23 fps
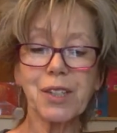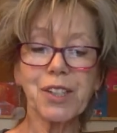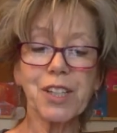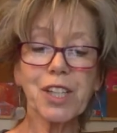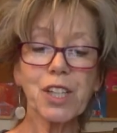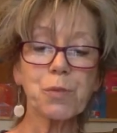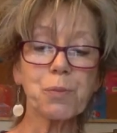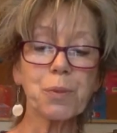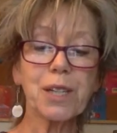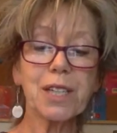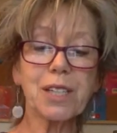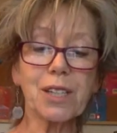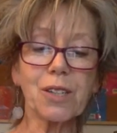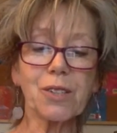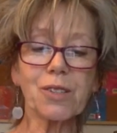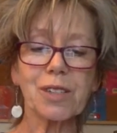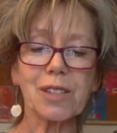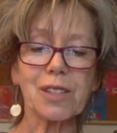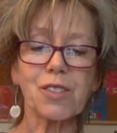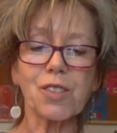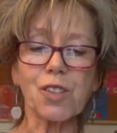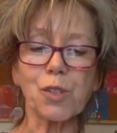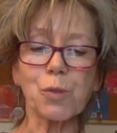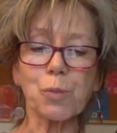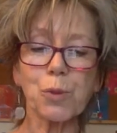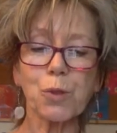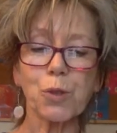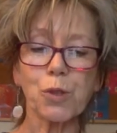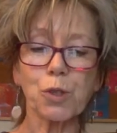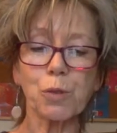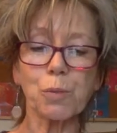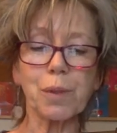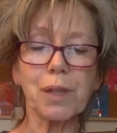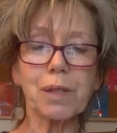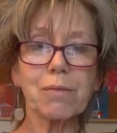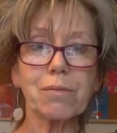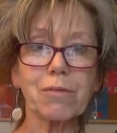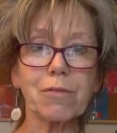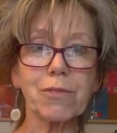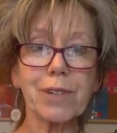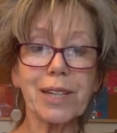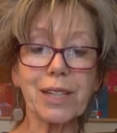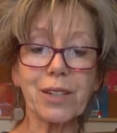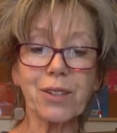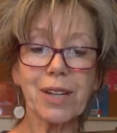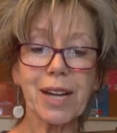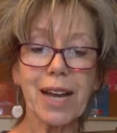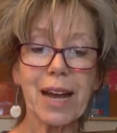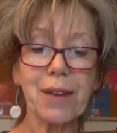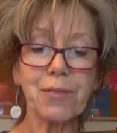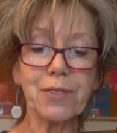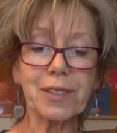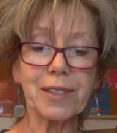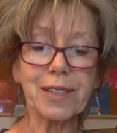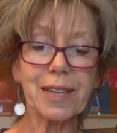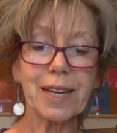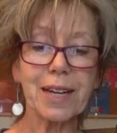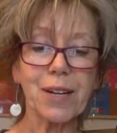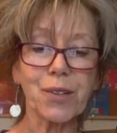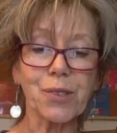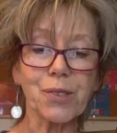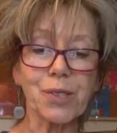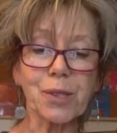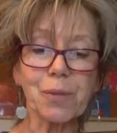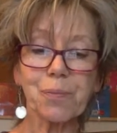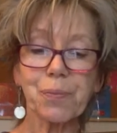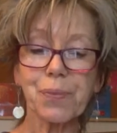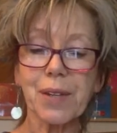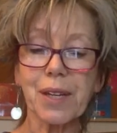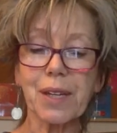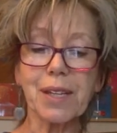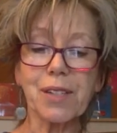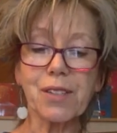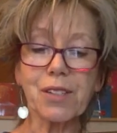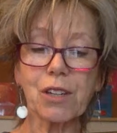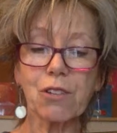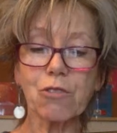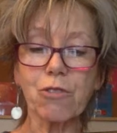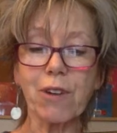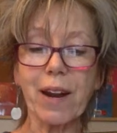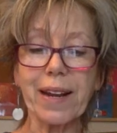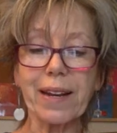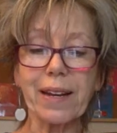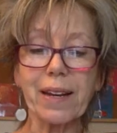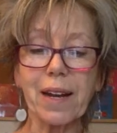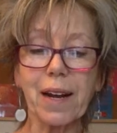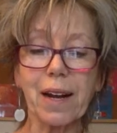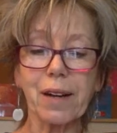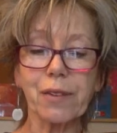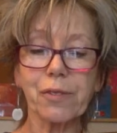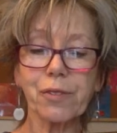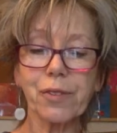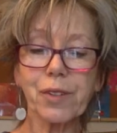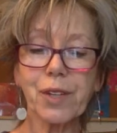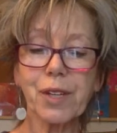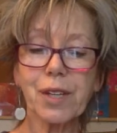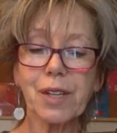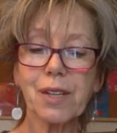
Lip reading: He's pretty useless at sport, but really good at everything else, and he's a great laugh.